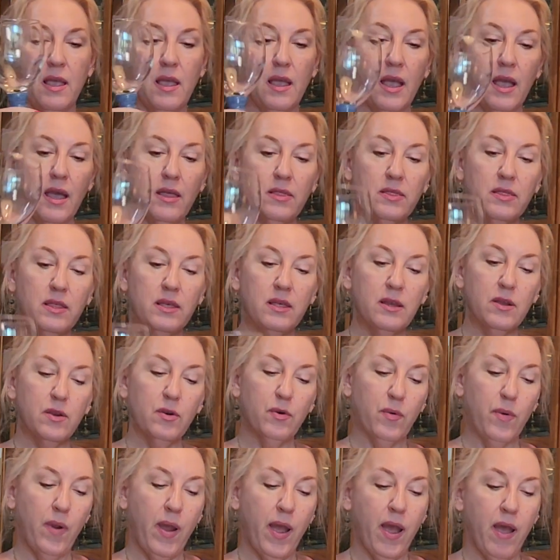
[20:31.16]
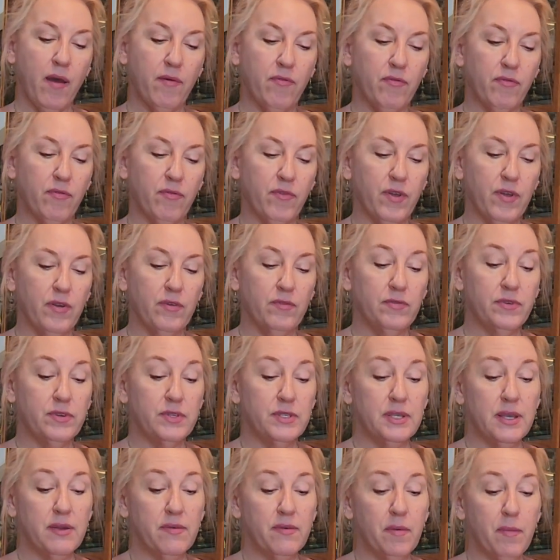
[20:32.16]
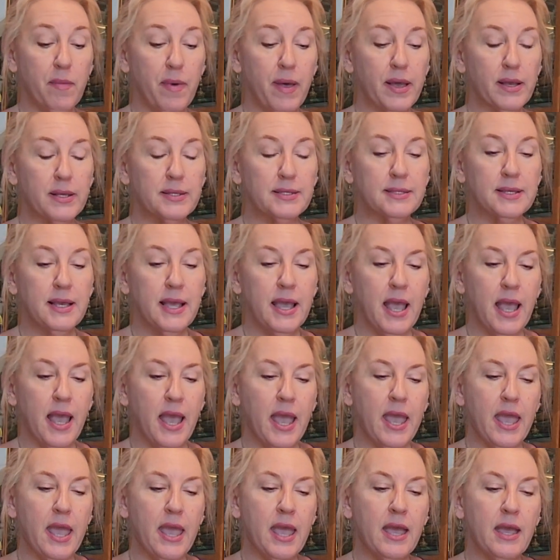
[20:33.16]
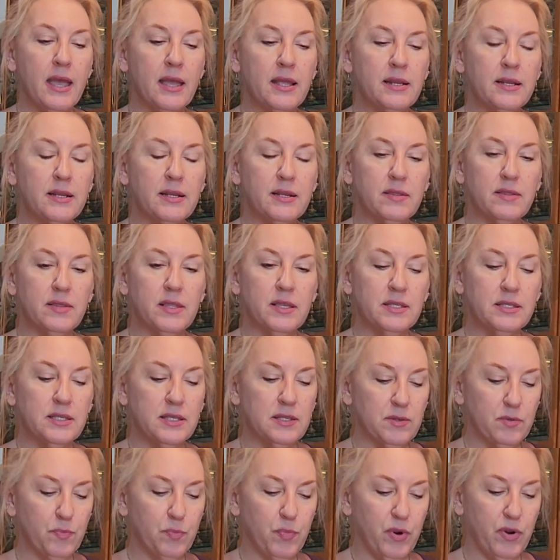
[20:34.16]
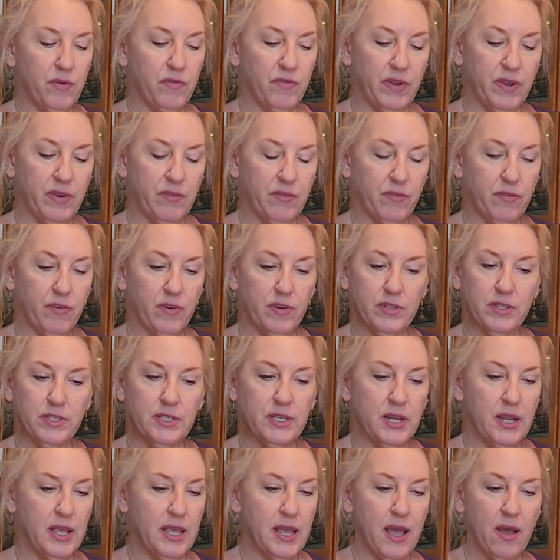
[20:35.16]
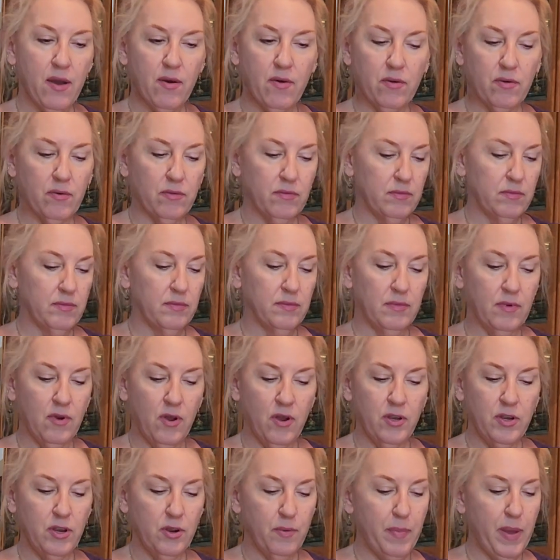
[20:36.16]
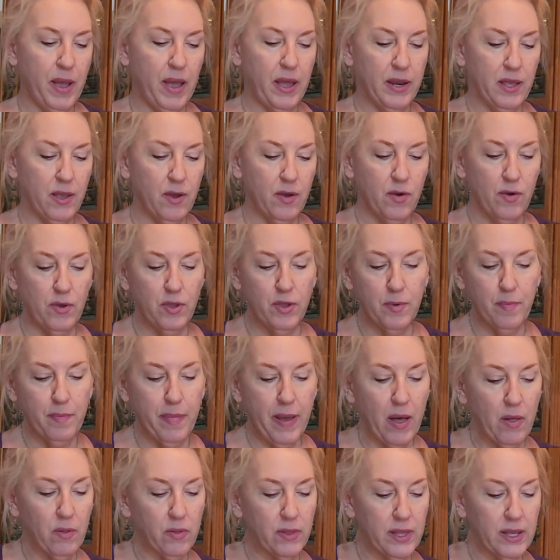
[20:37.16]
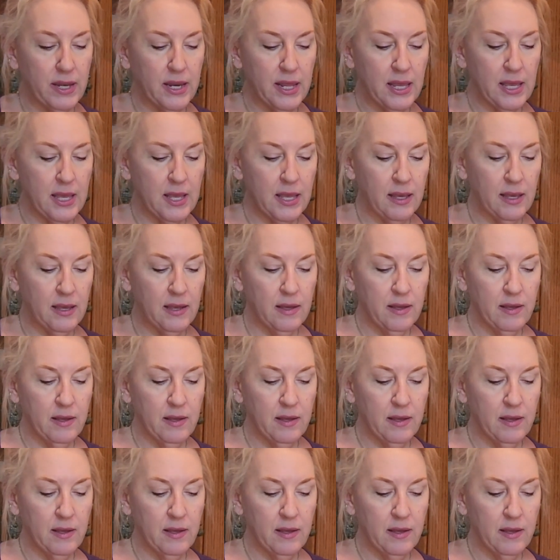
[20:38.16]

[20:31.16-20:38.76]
and the carafe for $7. And this is perfect for sitting out on your patio, your balcony.